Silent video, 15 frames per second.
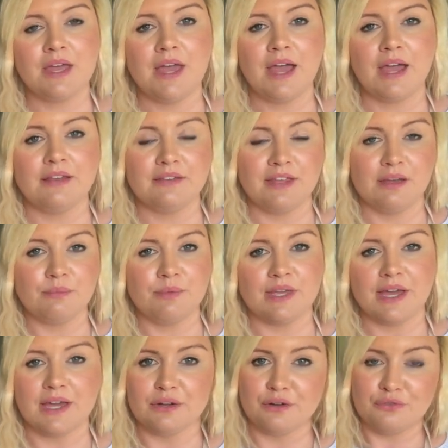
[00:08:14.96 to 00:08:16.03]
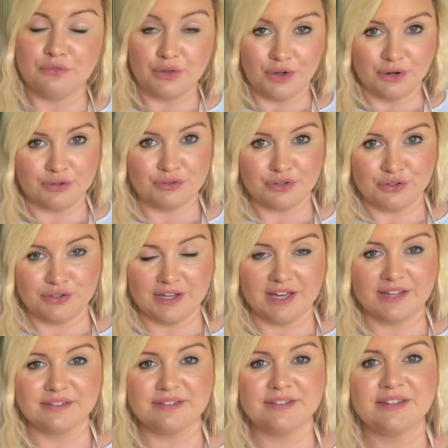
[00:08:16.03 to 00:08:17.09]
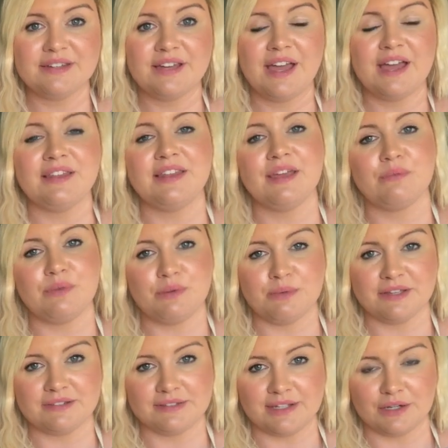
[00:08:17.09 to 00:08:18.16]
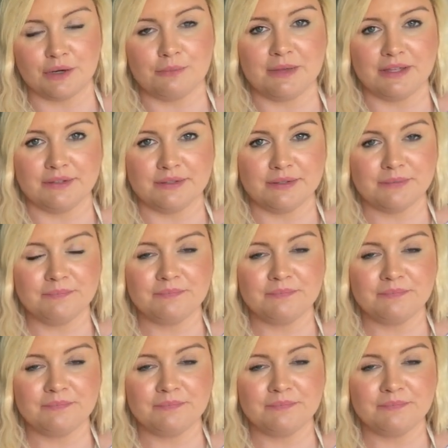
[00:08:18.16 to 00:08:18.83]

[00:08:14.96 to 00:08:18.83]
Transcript: and then we add our flour to that, and then we whisk in our milk.